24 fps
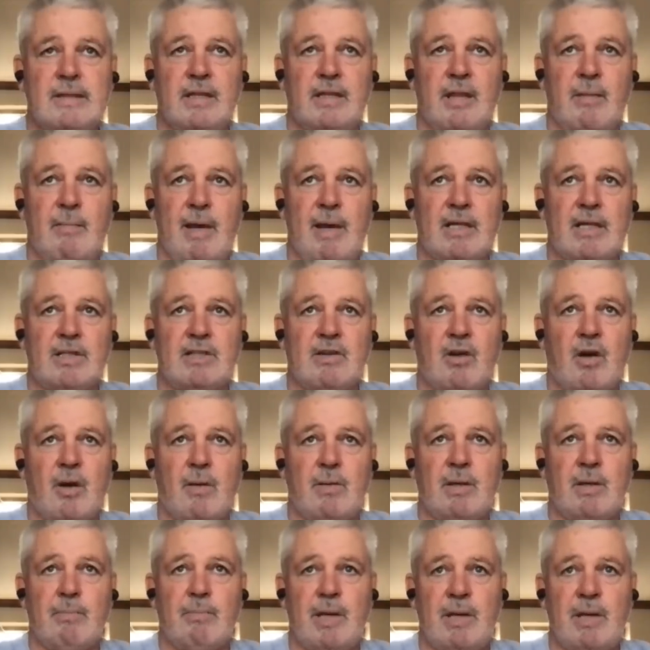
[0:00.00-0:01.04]
the amount of
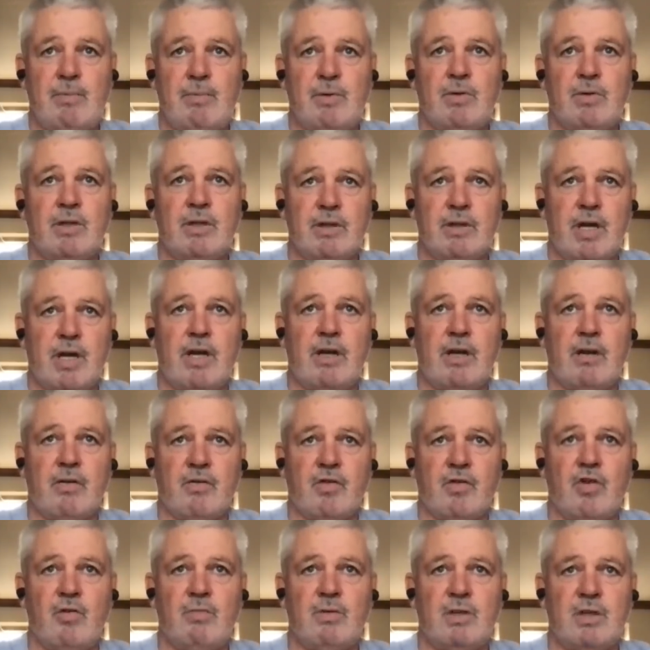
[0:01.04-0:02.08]
time that people can, in a
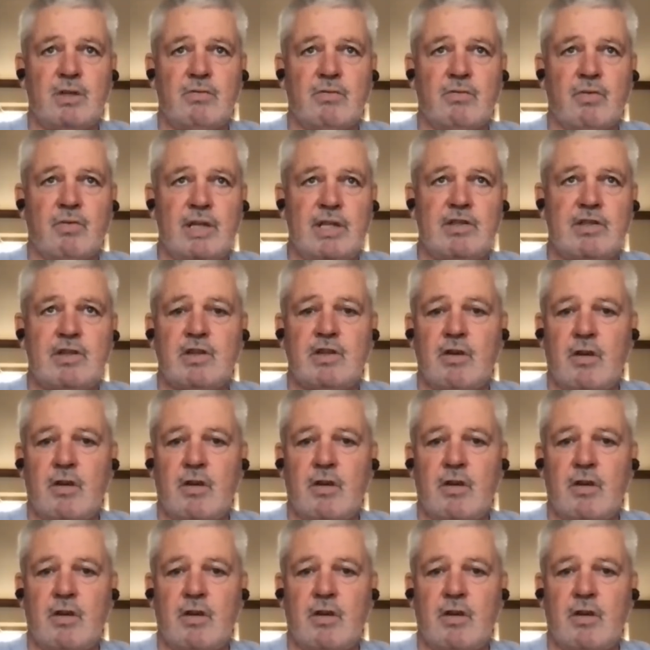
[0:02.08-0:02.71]
room can really